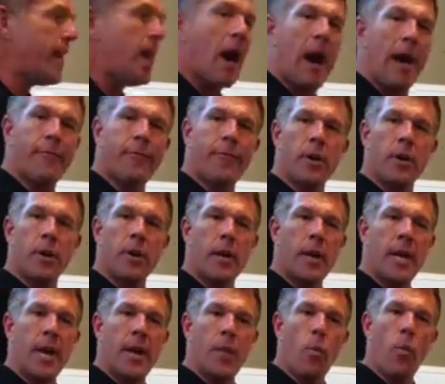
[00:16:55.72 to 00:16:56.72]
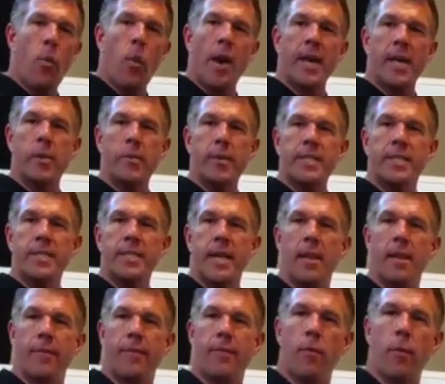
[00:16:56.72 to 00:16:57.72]
offer and what can we
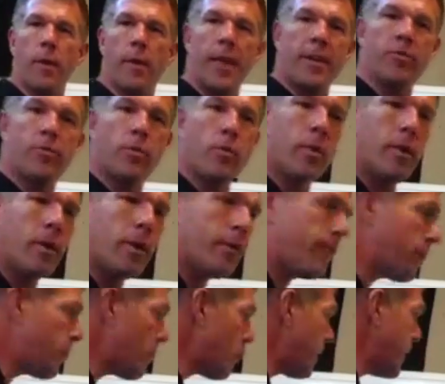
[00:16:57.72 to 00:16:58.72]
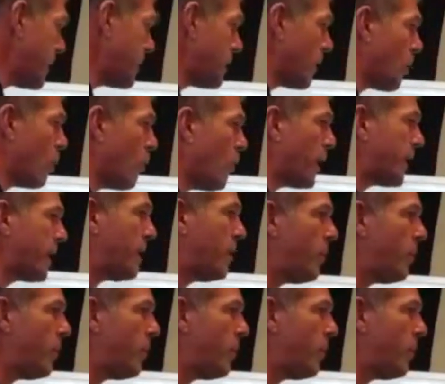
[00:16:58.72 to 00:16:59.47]
sell it for? That's what we're looking for right there. What can